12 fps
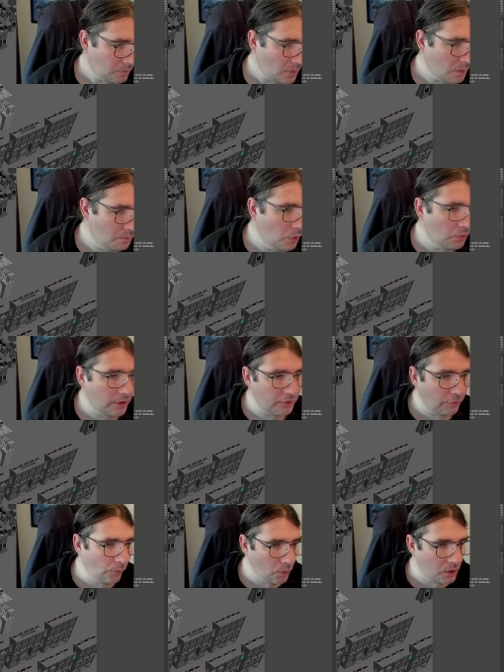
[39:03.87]
Moving
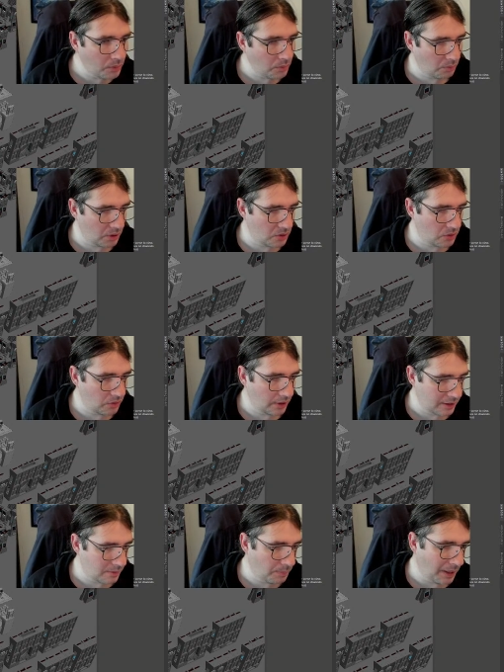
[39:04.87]
forward, we want to do
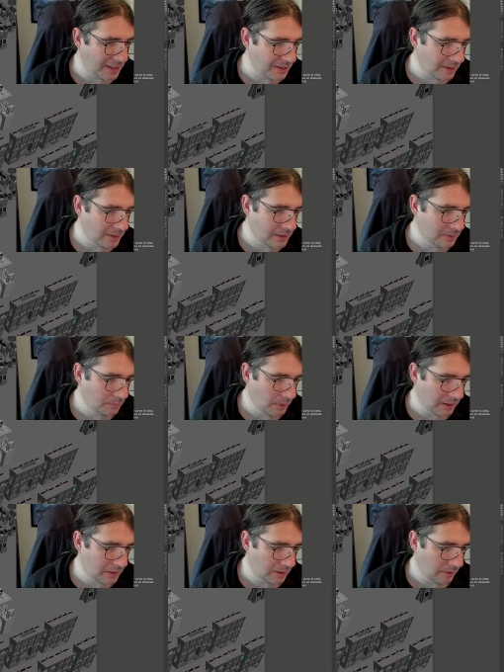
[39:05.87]
things better,
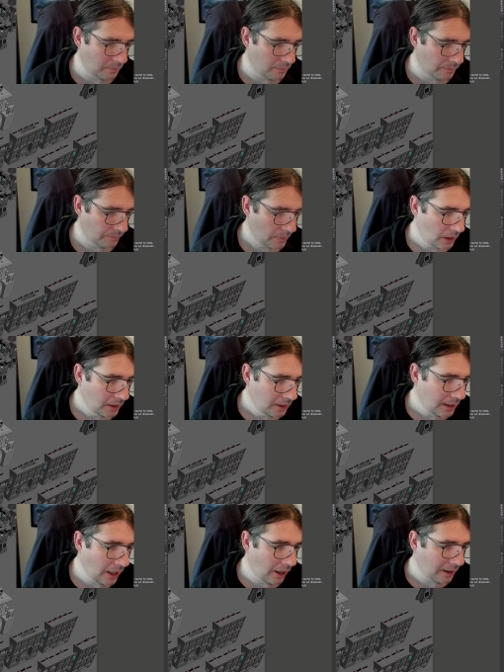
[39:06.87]
but
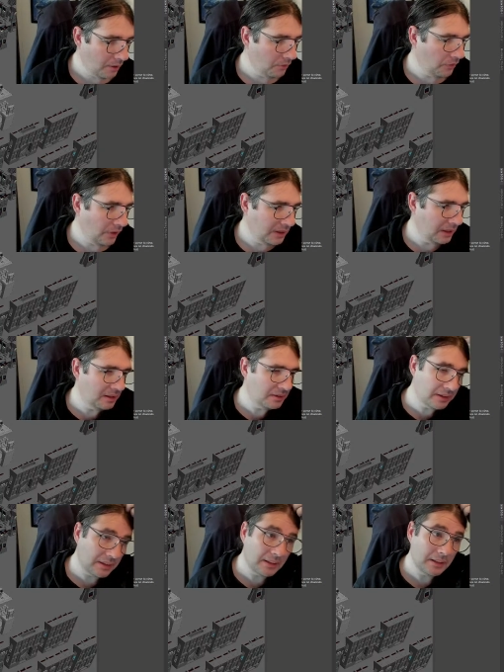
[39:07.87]
yeah, I can't find
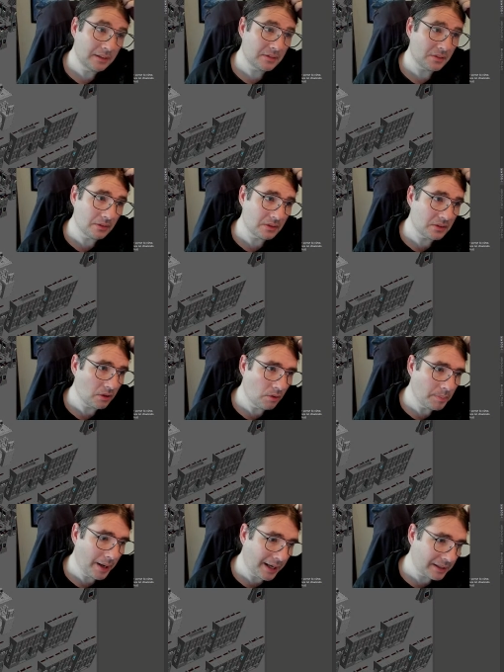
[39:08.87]
anything in here, so let's go
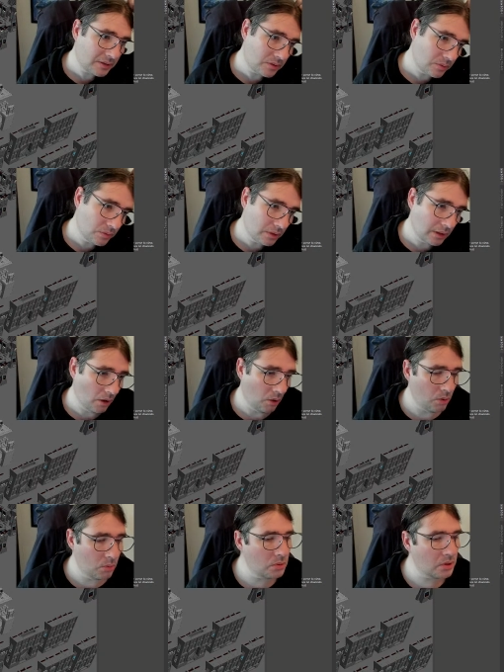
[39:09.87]
back to the
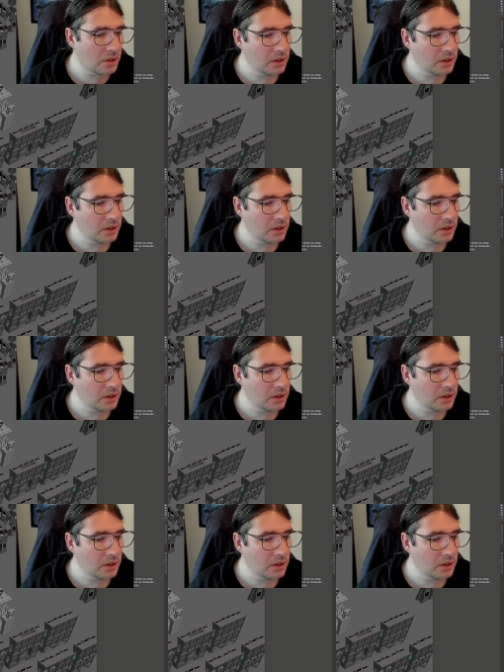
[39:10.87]
old